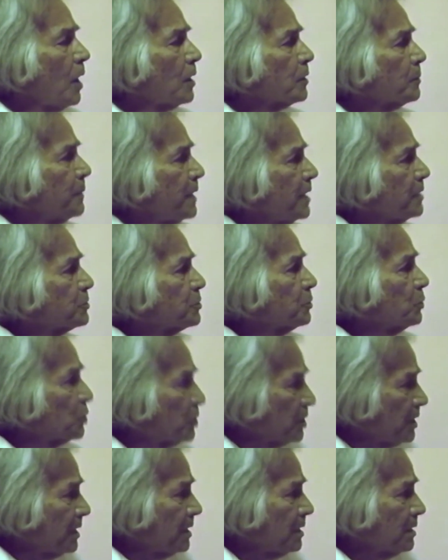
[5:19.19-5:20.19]
What makes you
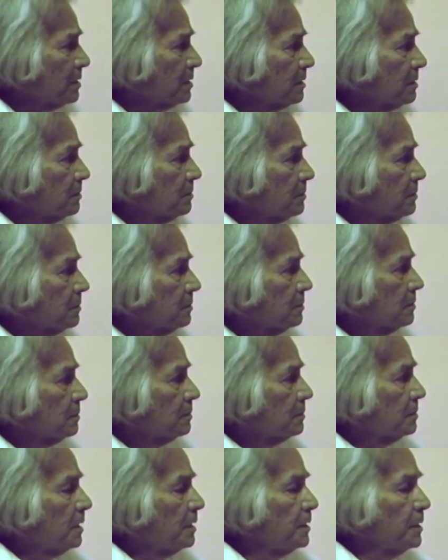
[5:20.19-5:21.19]
think
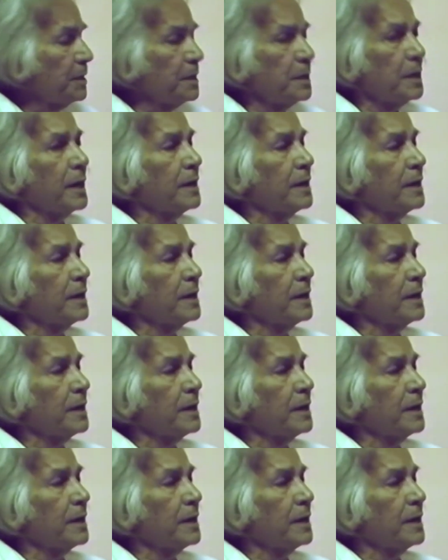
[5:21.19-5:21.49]
that India...